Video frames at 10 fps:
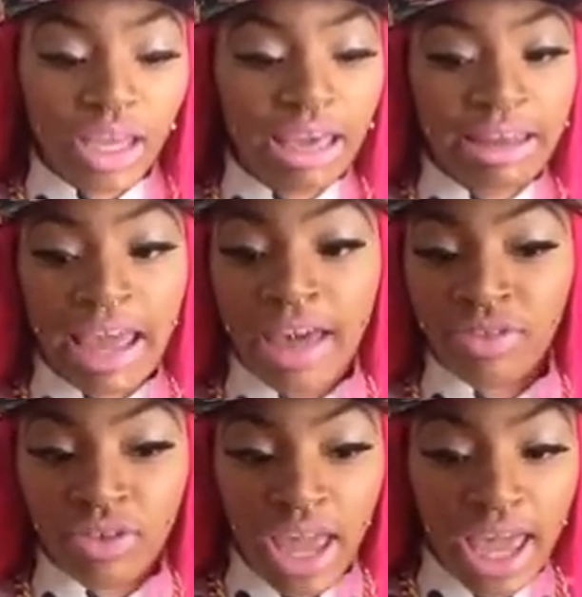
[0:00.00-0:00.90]
And
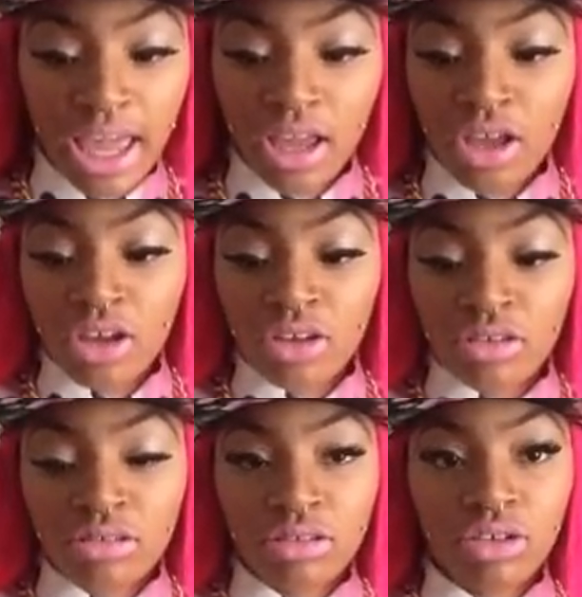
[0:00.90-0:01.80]
after that,
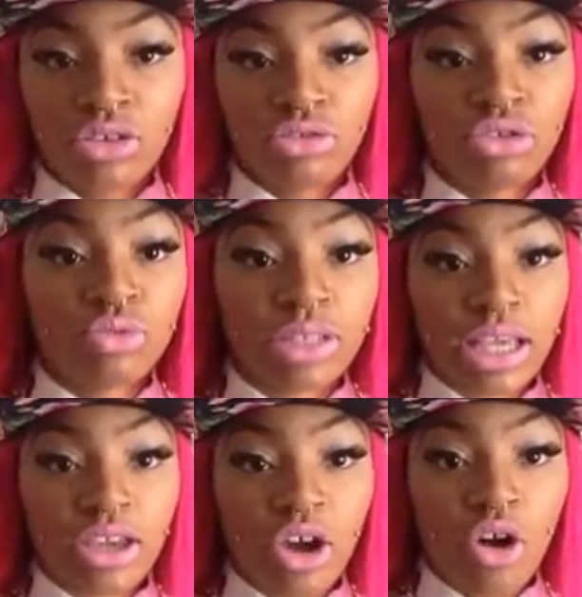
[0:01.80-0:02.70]
you would
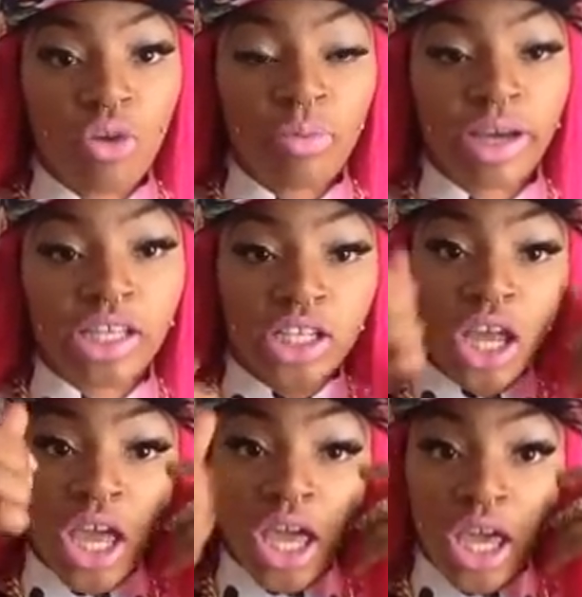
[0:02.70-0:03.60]
take your hole punch
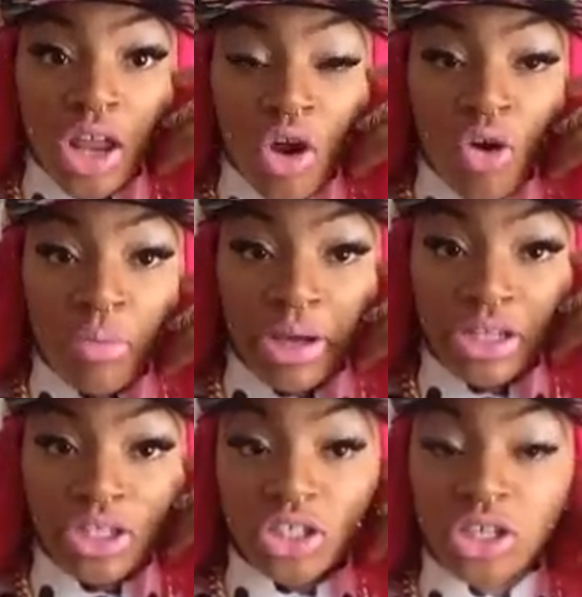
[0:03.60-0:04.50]
and hole
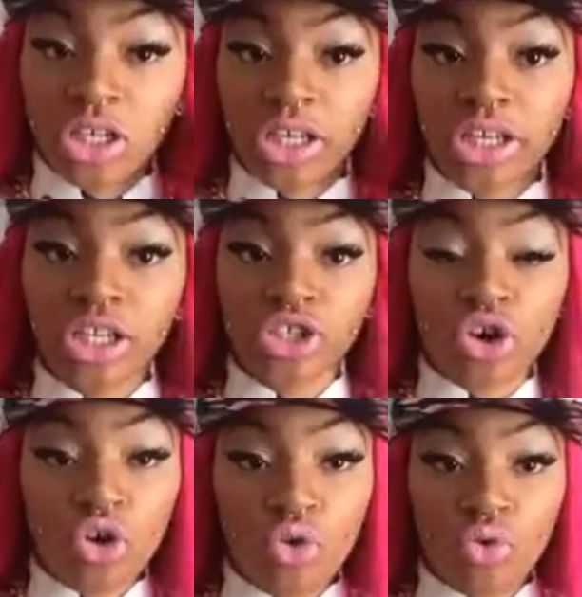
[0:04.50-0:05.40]
punch each
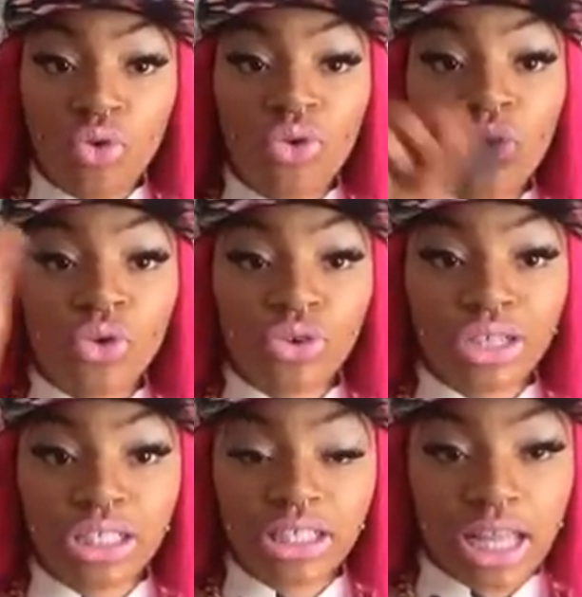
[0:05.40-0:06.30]
hole on
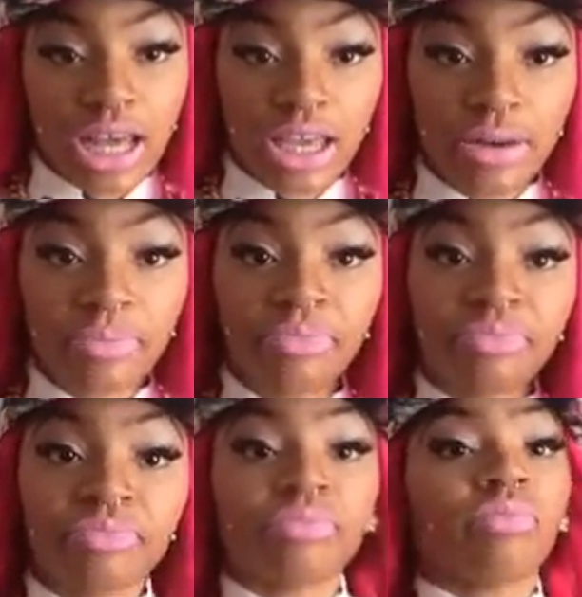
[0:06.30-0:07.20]
each side,
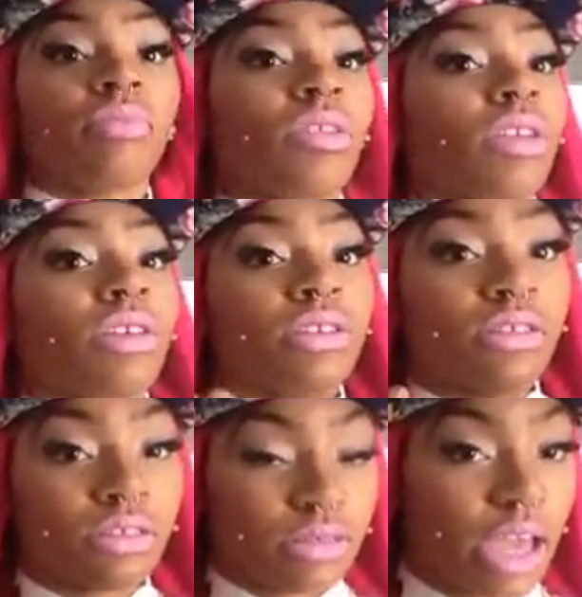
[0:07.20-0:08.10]

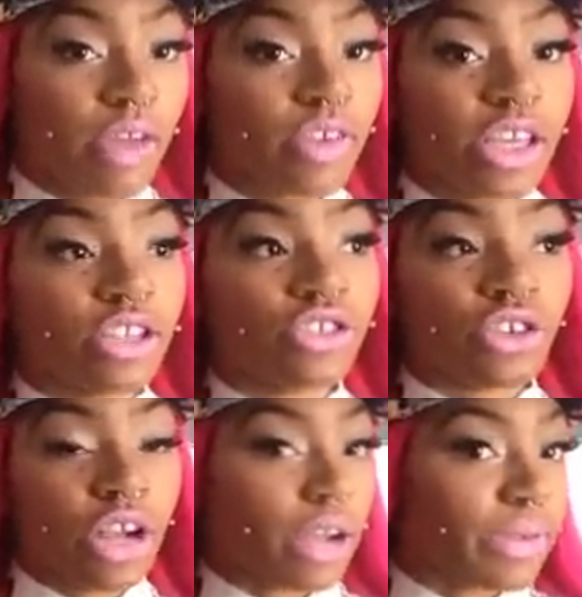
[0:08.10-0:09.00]
every inch
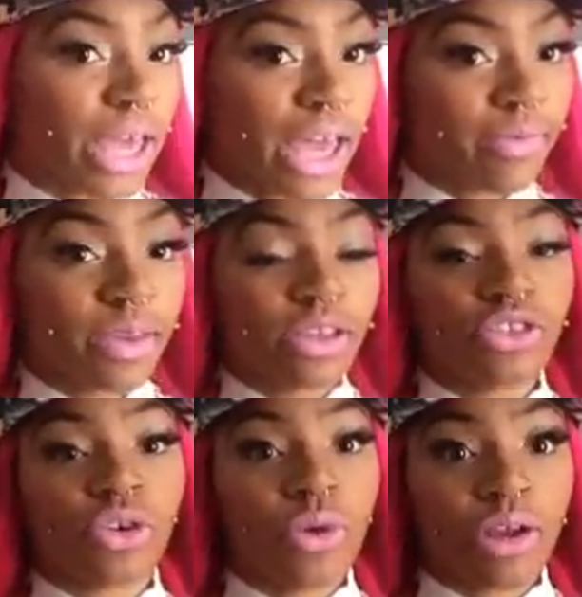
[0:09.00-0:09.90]
or every half inch
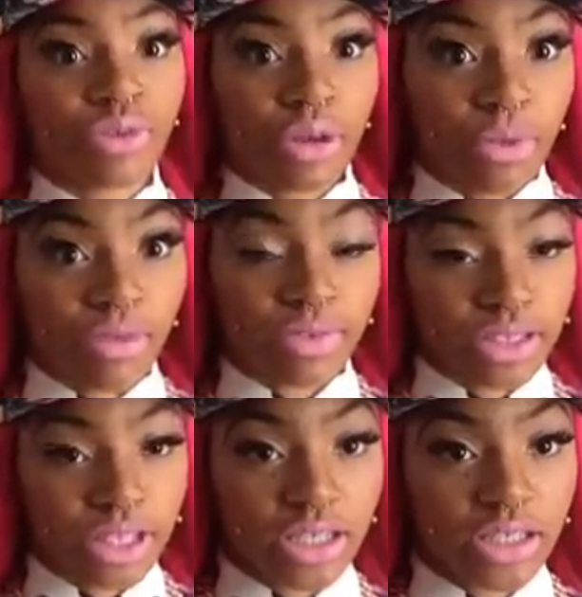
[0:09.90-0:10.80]
or whatever your
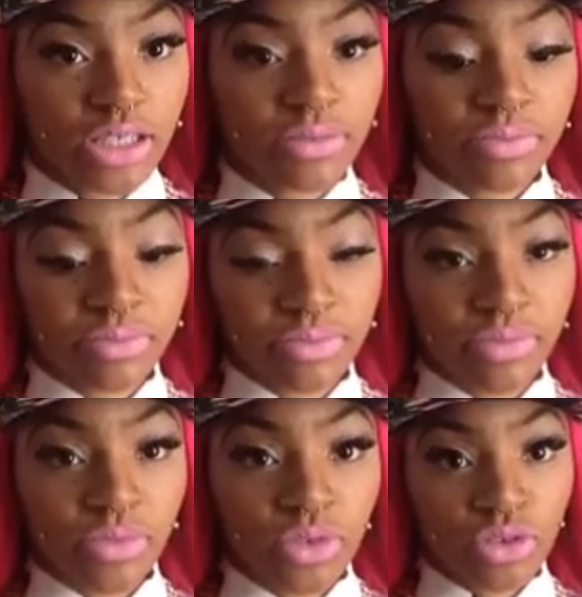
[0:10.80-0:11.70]
preference is.
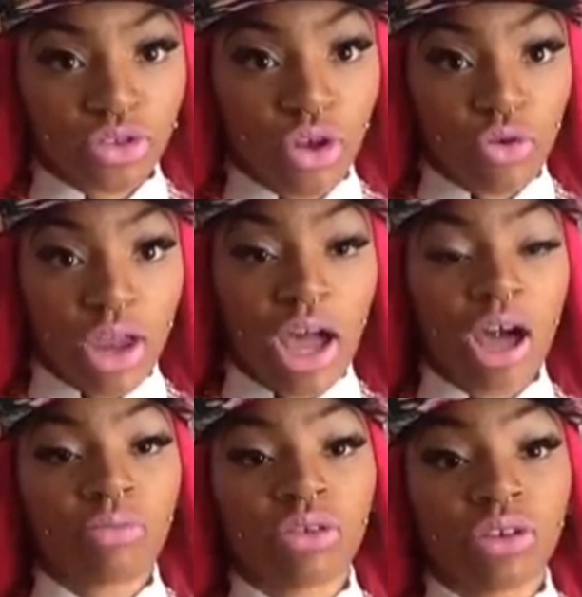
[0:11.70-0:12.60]
So now
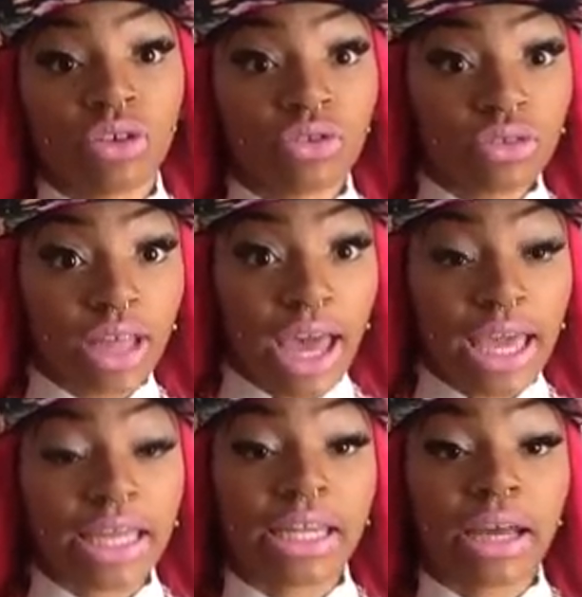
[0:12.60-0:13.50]
I'm going to go do
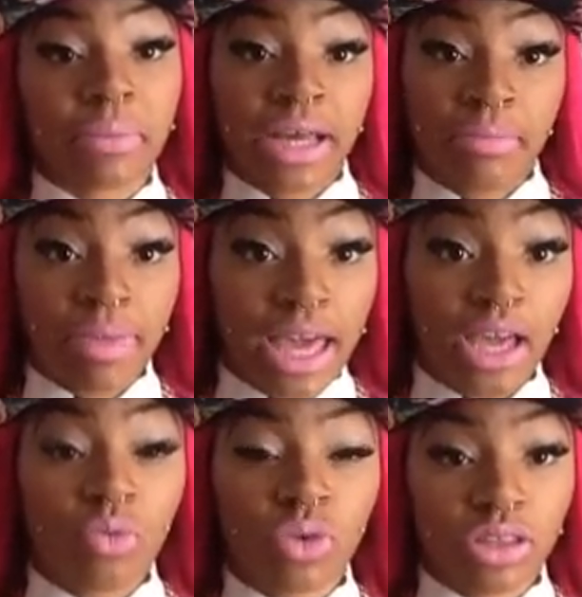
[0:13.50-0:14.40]
that, and then I'm going to come
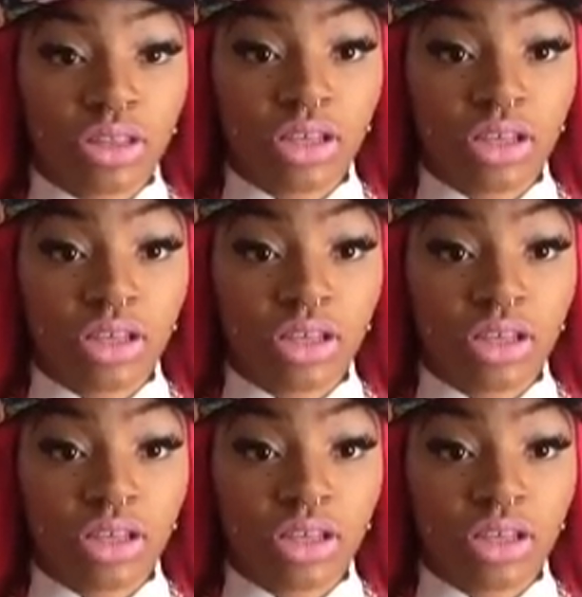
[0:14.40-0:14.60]
back with